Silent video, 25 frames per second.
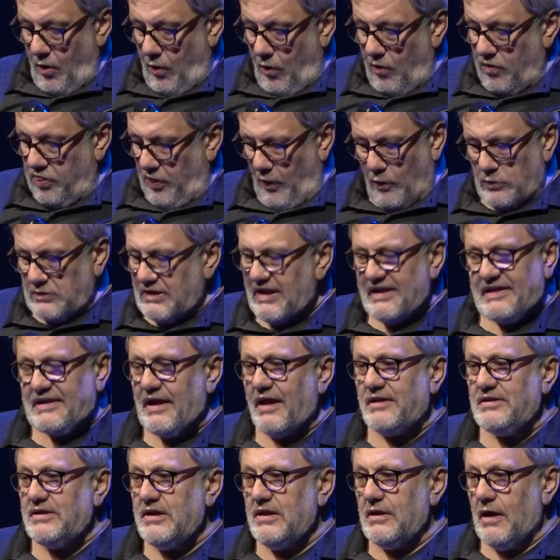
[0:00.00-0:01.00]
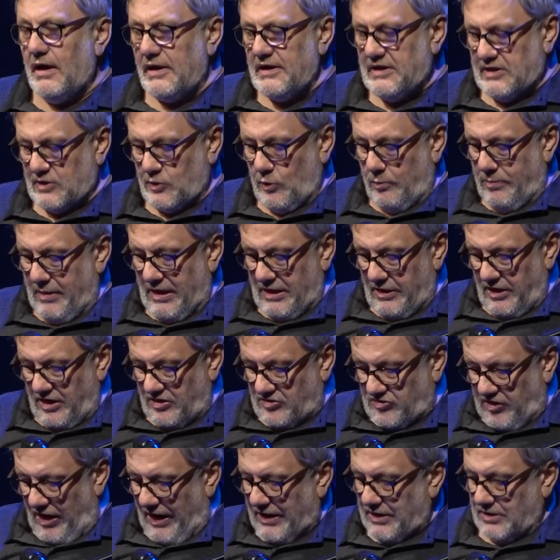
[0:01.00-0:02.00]
Although this idea is to be
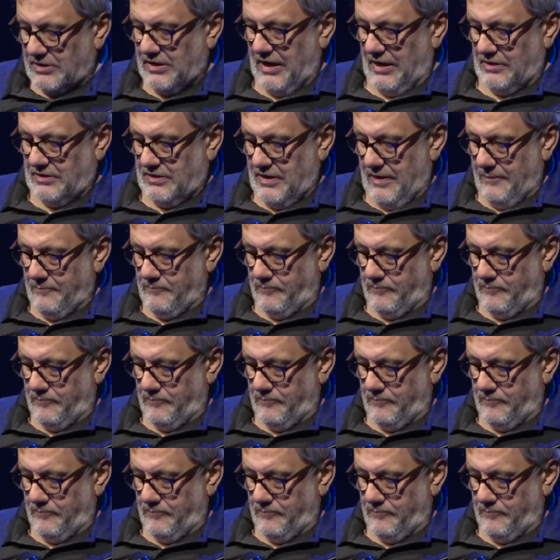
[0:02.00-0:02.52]
rejected,